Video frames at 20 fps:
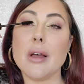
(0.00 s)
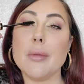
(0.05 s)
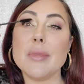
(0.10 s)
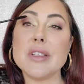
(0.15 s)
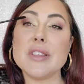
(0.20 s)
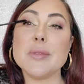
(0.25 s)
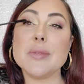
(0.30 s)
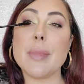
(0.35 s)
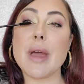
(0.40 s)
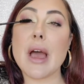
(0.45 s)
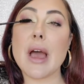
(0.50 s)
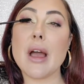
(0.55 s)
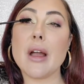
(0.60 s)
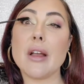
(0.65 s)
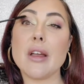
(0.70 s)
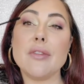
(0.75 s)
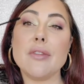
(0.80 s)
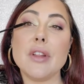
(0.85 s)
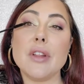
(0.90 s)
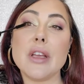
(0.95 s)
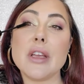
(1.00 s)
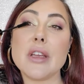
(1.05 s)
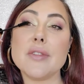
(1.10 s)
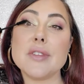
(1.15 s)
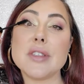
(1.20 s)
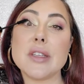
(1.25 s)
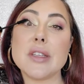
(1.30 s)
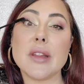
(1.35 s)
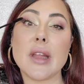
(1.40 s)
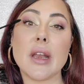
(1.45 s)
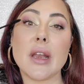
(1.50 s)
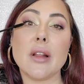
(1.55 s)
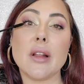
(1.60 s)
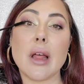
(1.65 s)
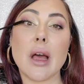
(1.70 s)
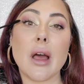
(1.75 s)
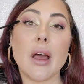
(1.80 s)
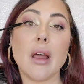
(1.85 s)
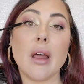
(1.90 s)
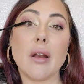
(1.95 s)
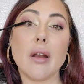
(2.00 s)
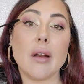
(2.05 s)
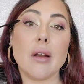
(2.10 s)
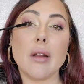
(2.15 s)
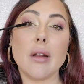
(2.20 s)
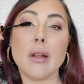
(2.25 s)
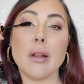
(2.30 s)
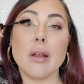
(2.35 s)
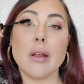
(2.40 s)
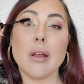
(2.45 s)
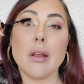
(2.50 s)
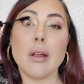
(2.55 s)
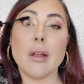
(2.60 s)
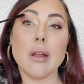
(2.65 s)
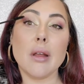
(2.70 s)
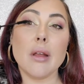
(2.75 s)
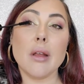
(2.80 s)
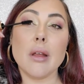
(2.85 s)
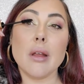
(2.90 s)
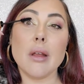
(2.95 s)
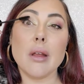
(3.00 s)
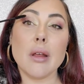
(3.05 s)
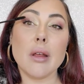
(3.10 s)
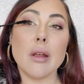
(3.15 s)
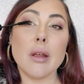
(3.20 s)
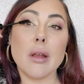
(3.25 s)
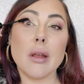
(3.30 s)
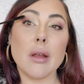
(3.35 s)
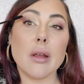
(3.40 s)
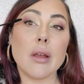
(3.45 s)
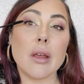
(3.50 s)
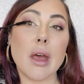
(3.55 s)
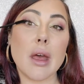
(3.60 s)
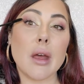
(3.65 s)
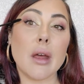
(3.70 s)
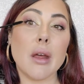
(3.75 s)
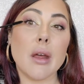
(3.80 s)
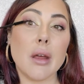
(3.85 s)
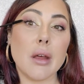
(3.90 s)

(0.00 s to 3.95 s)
is back, I feel like I've seen that a lot. Okay.